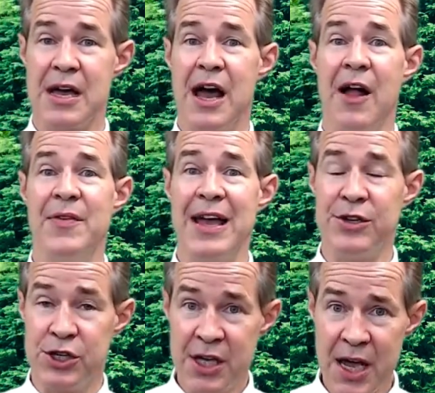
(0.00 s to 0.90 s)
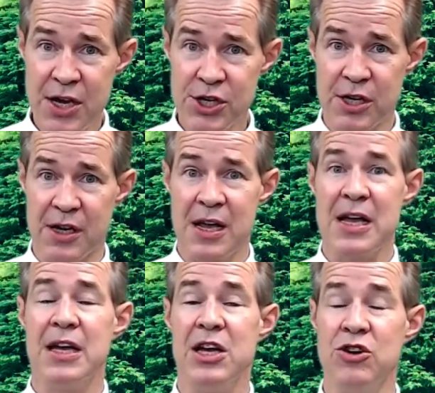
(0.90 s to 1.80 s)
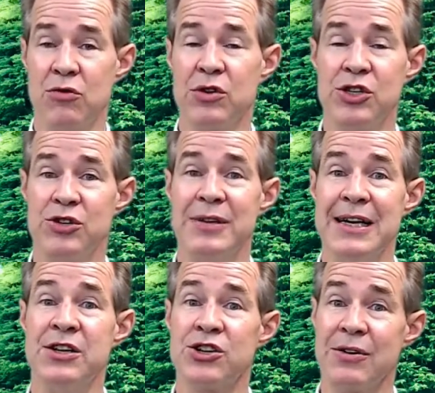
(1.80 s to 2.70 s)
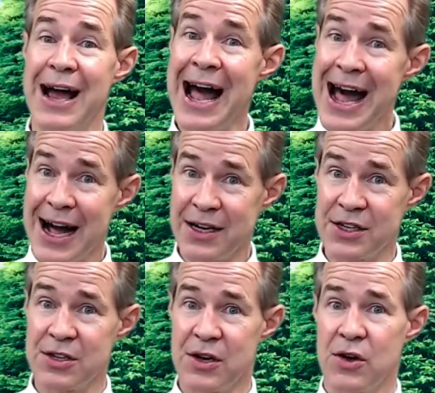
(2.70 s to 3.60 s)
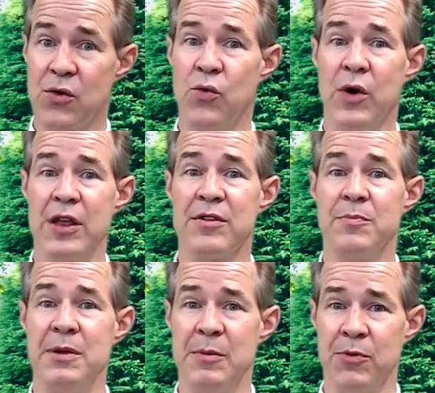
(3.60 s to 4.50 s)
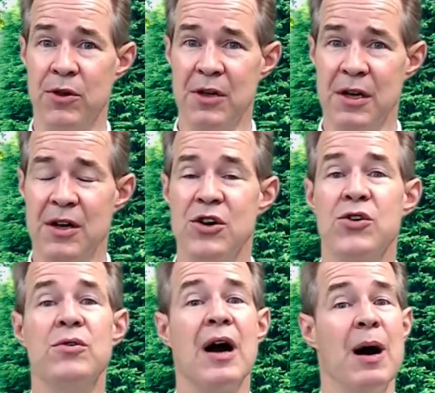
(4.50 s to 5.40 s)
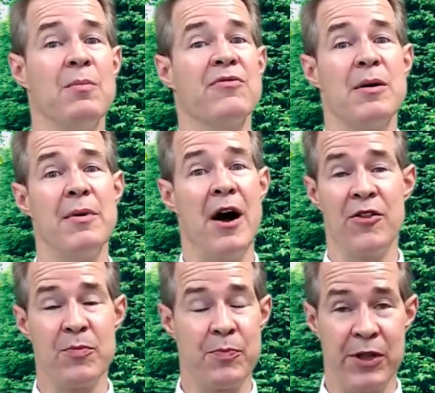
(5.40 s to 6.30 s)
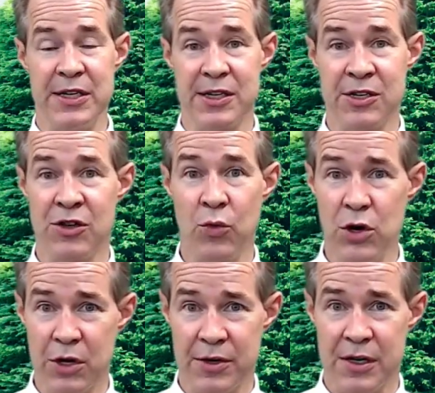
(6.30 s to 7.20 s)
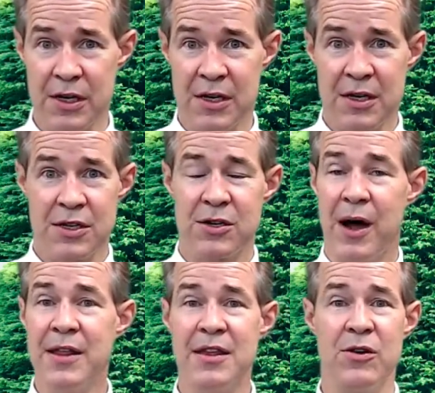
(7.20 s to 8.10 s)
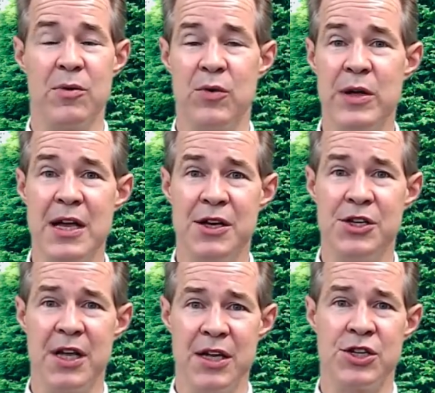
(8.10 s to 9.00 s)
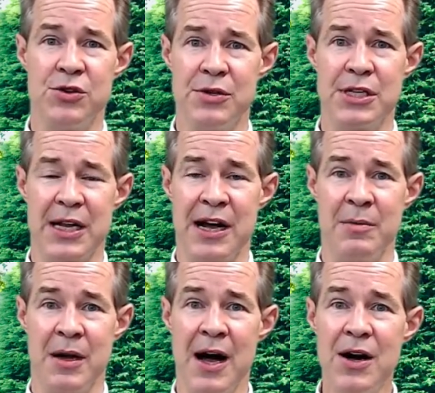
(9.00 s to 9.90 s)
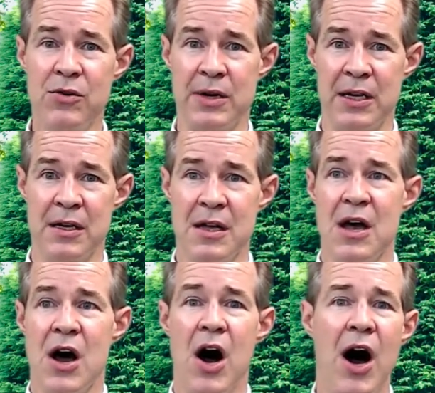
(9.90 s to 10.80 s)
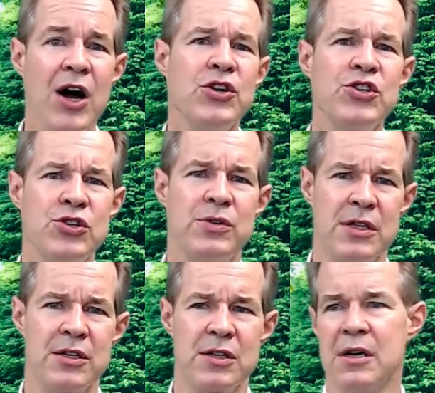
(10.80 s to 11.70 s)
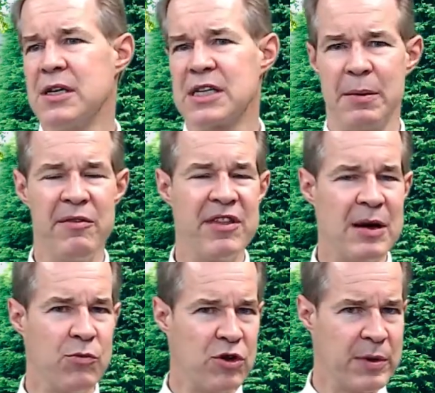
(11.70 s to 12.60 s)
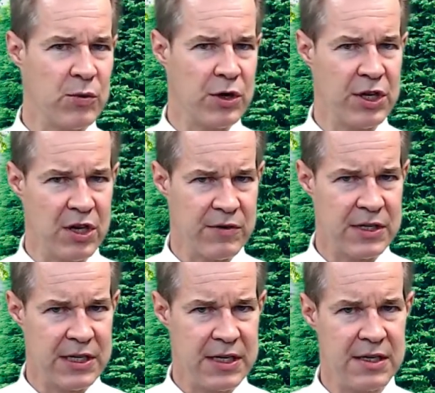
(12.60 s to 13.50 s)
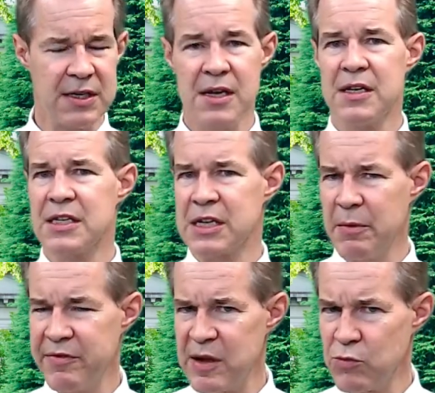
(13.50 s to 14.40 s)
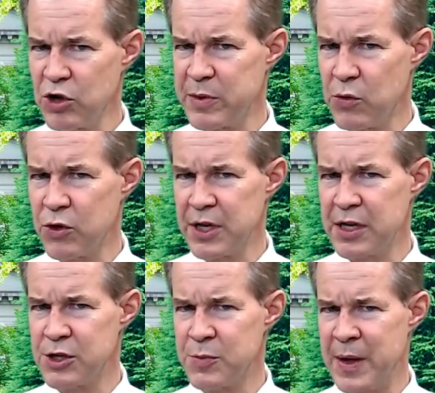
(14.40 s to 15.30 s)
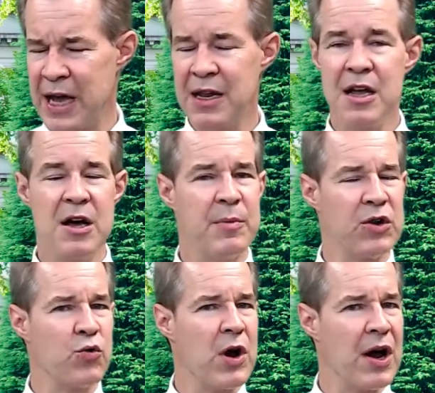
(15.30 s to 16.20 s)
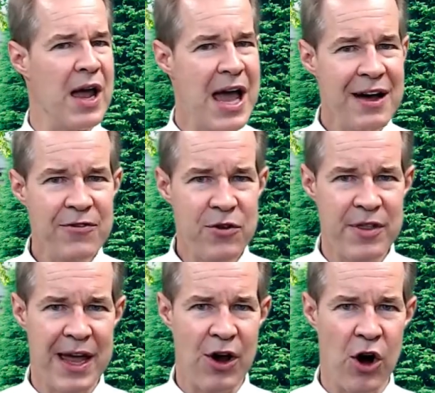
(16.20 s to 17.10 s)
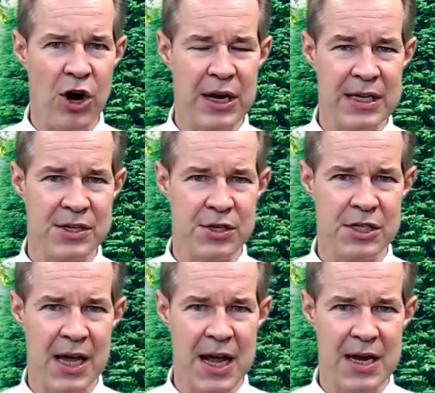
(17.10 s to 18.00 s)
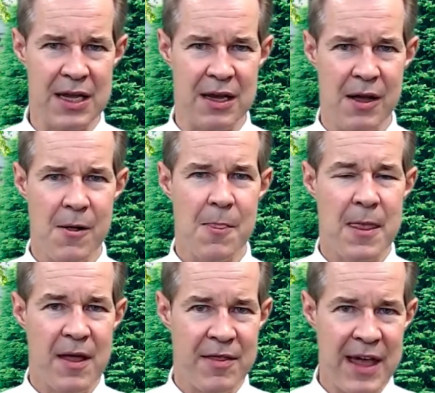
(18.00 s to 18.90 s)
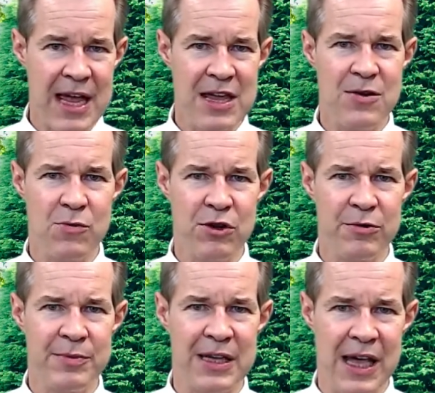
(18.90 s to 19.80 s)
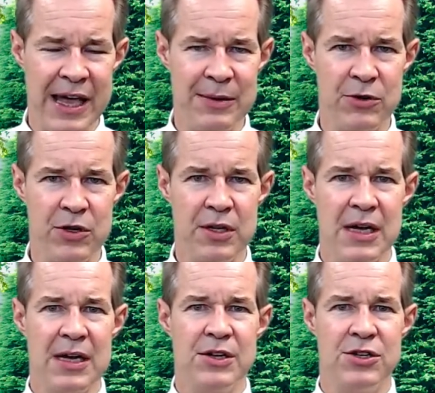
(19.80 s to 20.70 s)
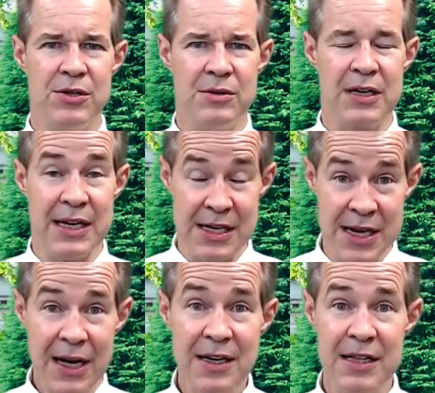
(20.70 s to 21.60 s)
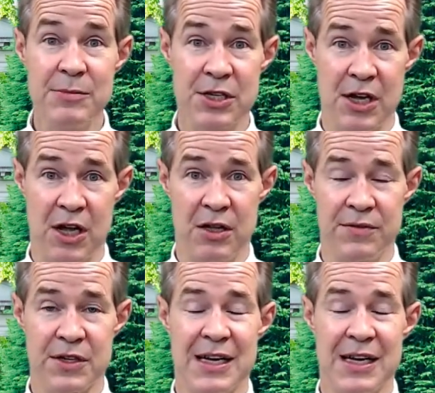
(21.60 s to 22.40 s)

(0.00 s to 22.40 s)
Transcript: and the education in order to interact with people who come from other places in the world. So I think when we educate students at Aoyama Gakuin, our students, some of them will be working overseas, some of them will be working in Japan, but wherever they are in society, they will be able to conduct themselves